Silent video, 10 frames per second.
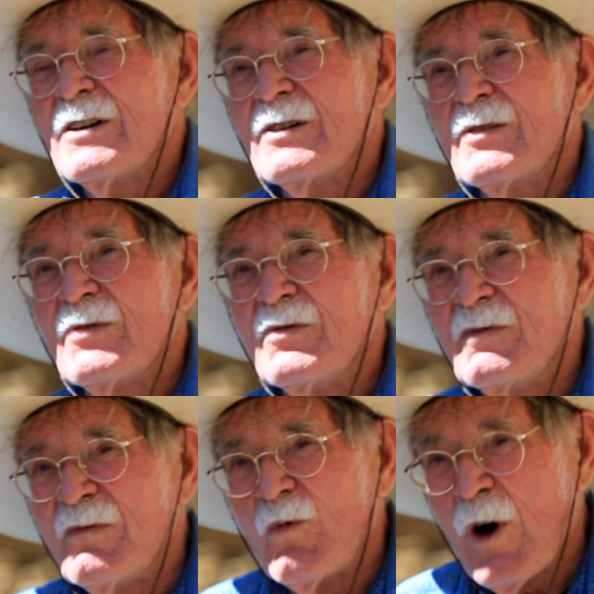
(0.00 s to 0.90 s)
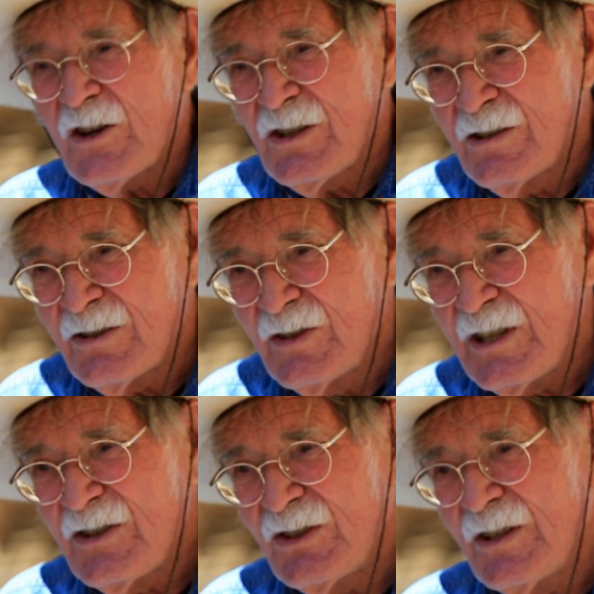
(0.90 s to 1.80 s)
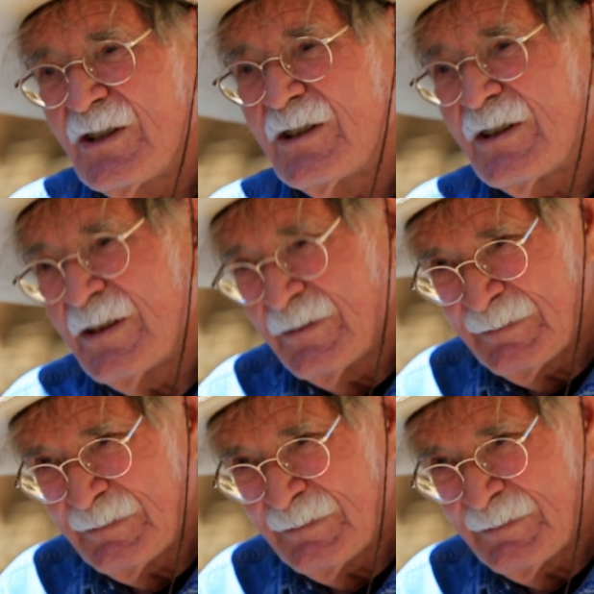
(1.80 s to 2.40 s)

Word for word: of Washington, D C,